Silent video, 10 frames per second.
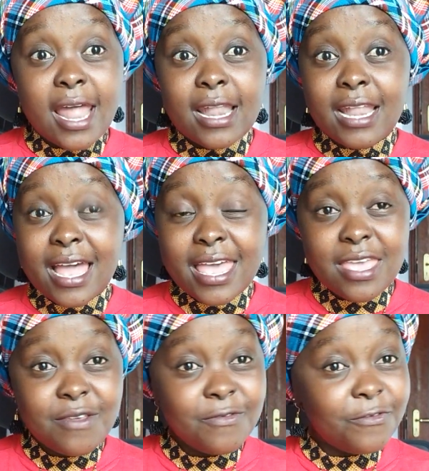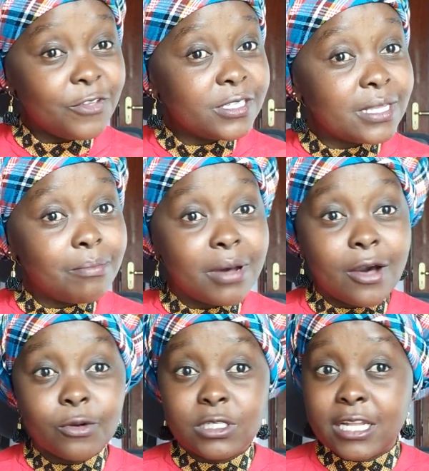Life is
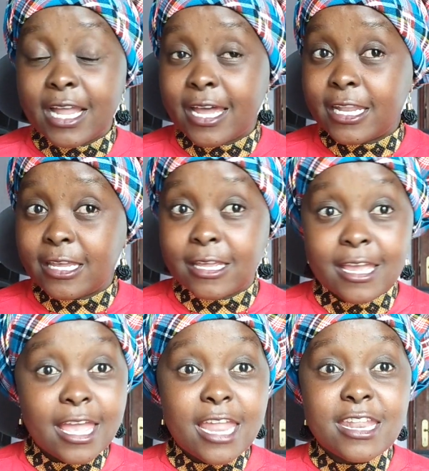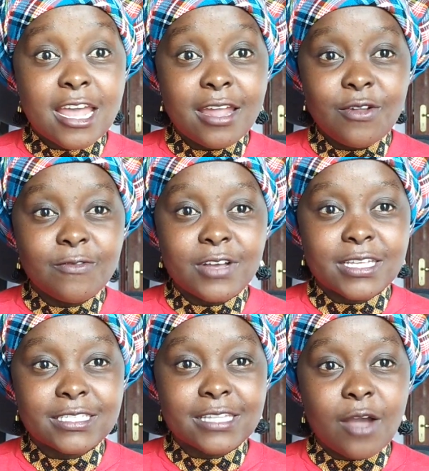about learning, and none of
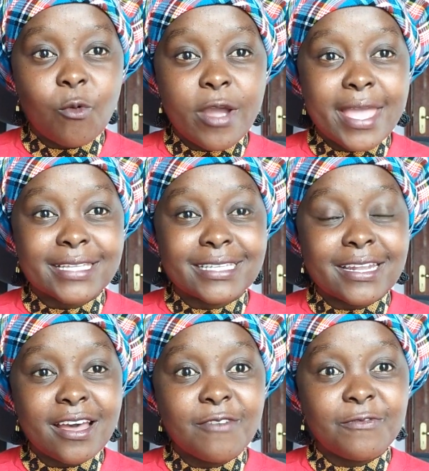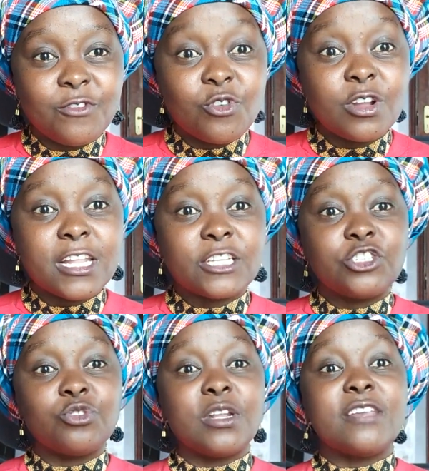us acquires enough
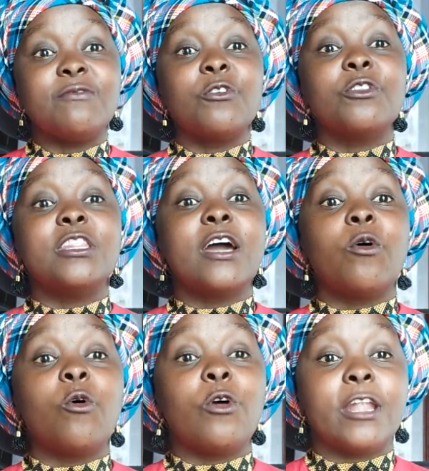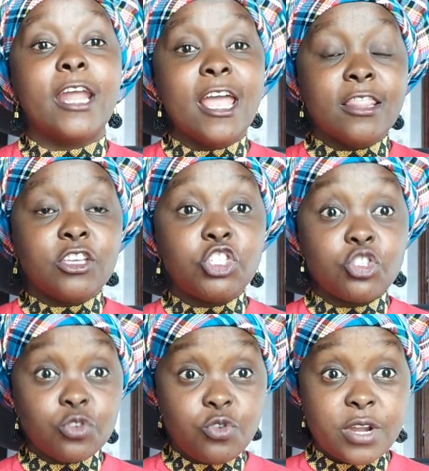knowledge to live on their own. The
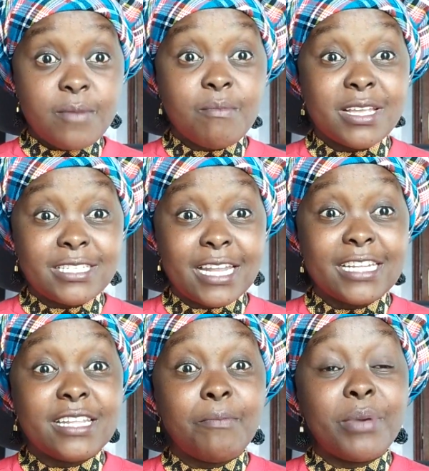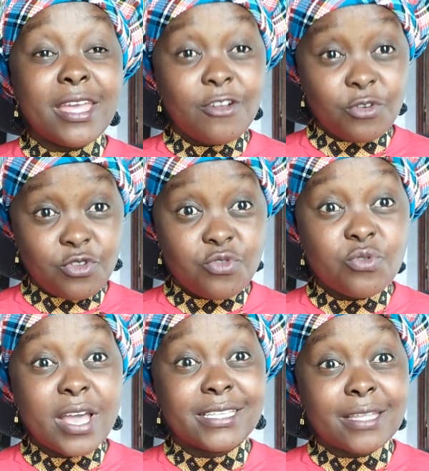children majorly depend on
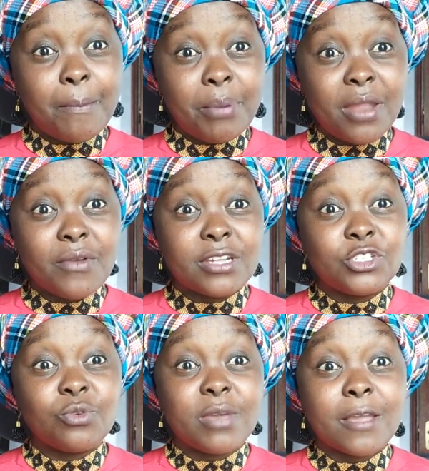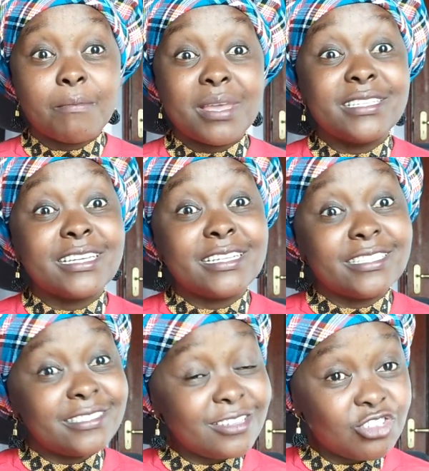you as a parent to make major
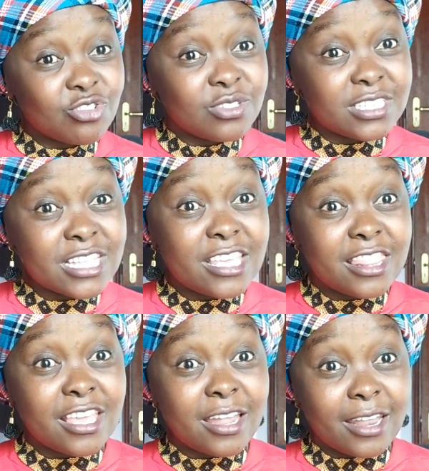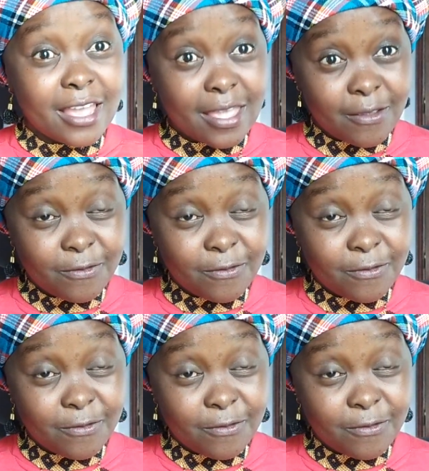decisions in their life.